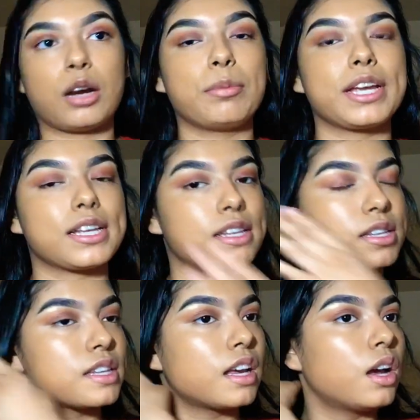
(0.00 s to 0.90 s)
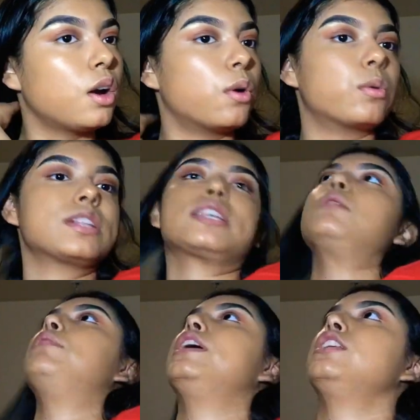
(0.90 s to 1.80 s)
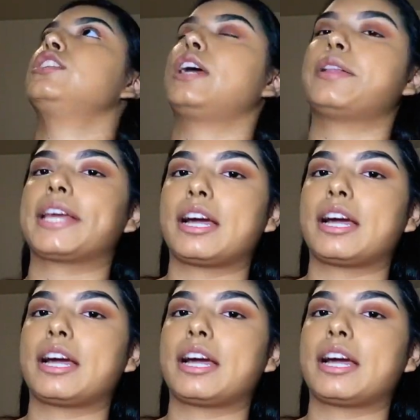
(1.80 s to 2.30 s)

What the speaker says: out, because once I branch out,